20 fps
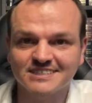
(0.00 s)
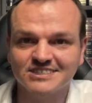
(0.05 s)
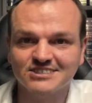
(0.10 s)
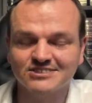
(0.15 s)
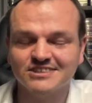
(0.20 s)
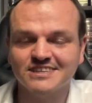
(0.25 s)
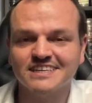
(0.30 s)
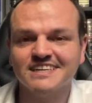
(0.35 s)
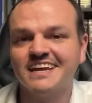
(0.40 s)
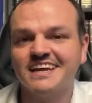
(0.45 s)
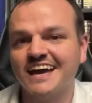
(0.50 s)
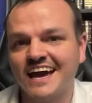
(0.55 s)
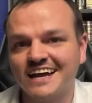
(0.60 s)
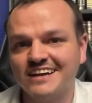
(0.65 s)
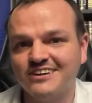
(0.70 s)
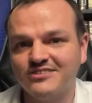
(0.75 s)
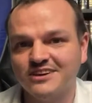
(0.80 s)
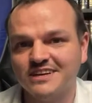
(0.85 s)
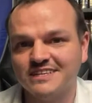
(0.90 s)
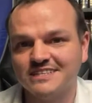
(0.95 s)
you need an
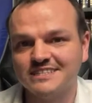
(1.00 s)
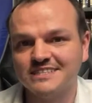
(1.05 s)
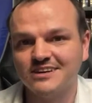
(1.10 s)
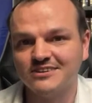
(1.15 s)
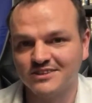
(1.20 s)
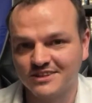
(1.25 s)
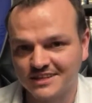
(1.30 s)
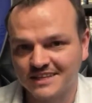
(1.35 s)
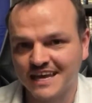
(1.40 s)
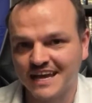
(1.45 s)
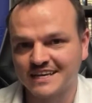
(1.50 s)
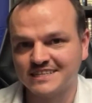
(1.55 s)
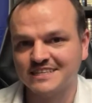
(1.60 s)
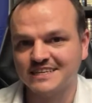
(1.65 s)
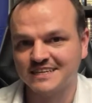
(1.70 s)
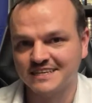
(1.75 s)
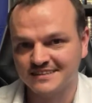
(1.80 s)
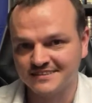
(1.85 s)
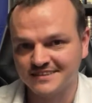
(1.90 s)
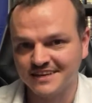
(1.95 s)
address so the taxi
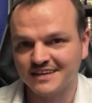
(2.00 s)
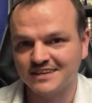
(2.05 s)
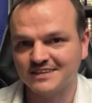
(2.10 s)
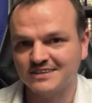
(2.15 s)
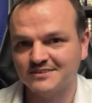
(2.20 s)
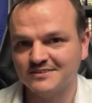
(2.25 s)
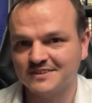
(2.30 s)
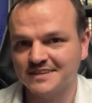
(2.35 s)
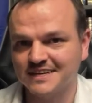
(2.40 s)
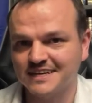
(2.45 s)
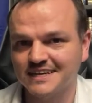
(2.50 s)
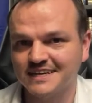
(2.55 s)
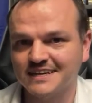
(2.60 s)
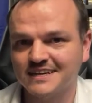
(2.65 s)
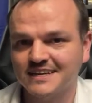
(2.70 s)
can take you there.